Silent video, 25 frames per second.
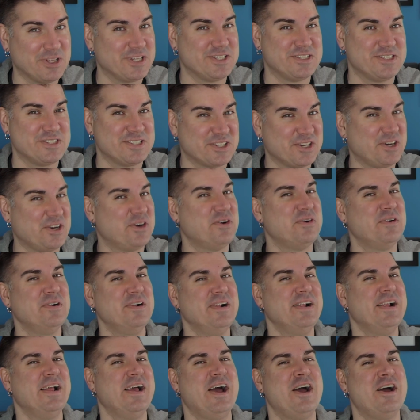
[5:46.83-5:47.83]
place to
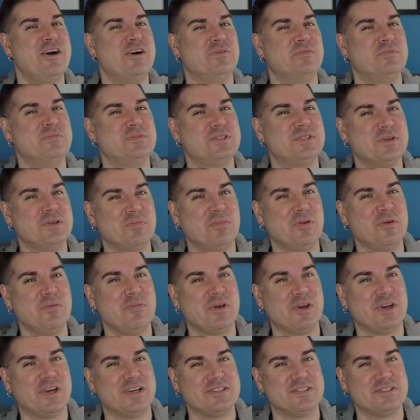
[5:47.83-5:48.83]
go,
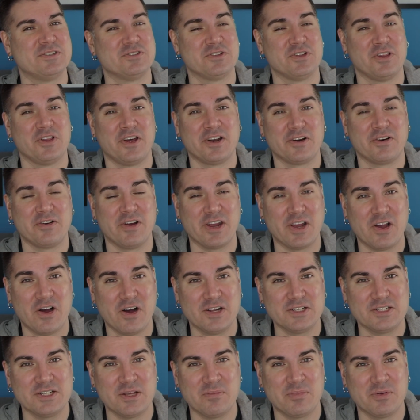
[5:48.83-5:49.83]
simply because there's a lot of great
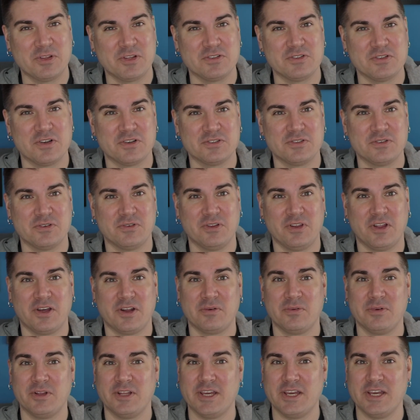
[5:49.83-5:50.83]
content, but there's also a
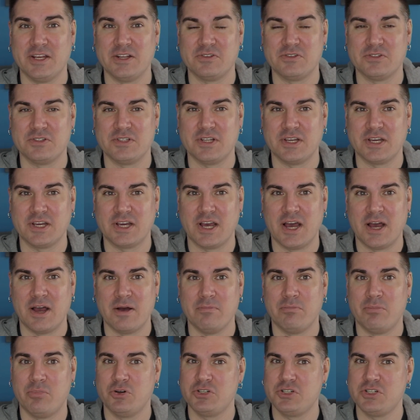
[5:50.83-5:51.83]
lot of really interesting
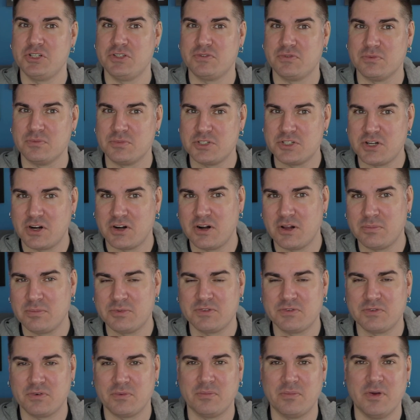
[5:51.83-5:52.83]
pushes from
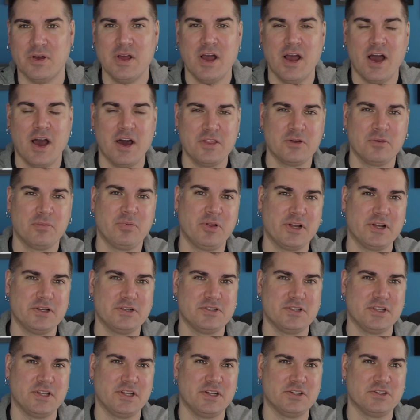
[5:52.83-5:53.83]
startups, from other
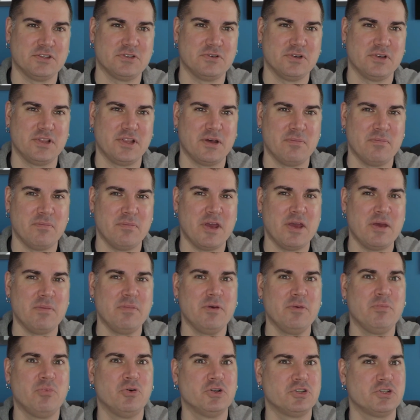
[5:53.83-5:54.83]
players in the industry that
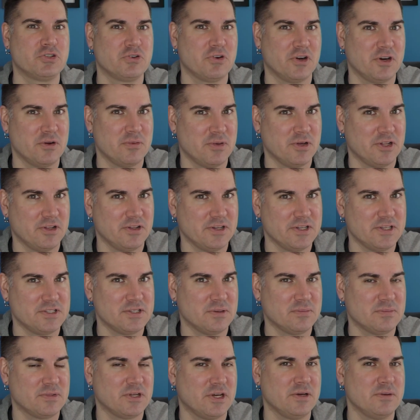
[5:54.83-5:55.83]
maybe push credibility
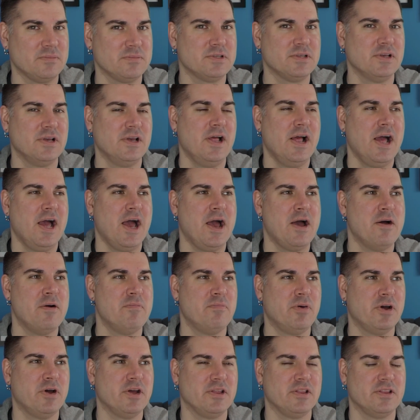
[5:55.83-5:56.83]
sometimes.
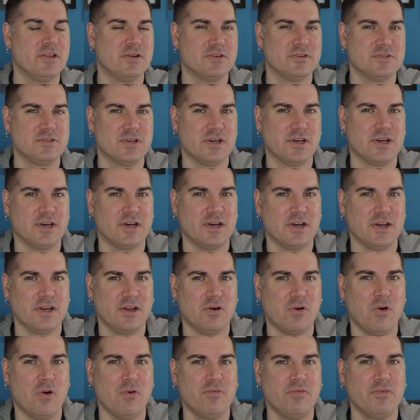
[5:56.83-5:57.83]
But there's,
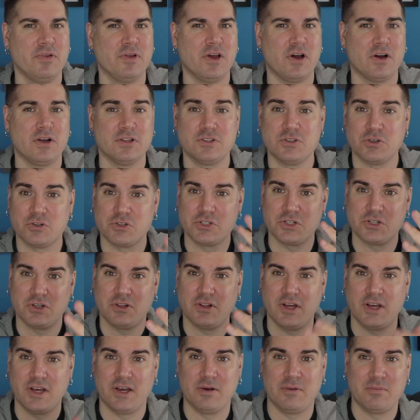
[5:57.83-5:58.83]
hopefully on
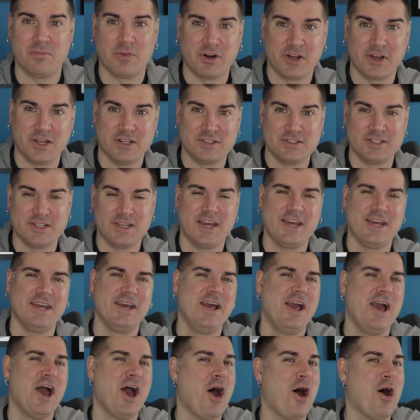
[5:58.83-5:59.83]
social, Mark NCA,
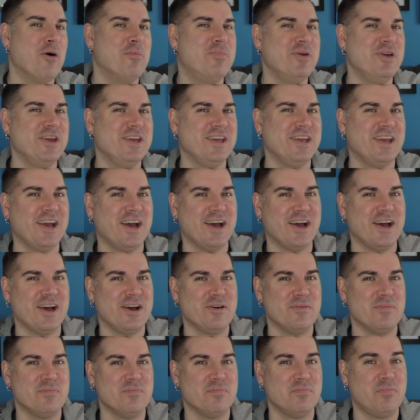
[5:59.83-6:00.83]
I'll be
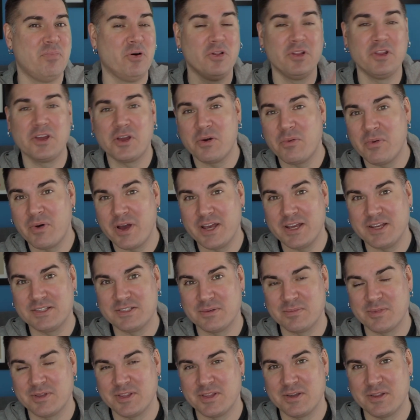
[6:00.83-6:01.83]
pulling away
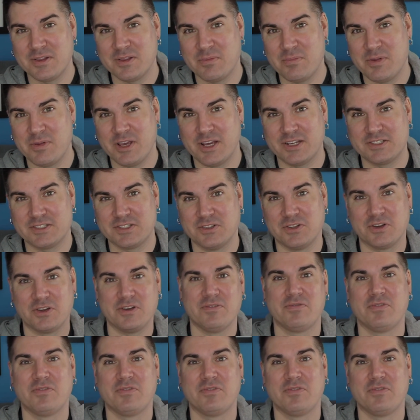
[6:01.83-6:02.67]
some of the BS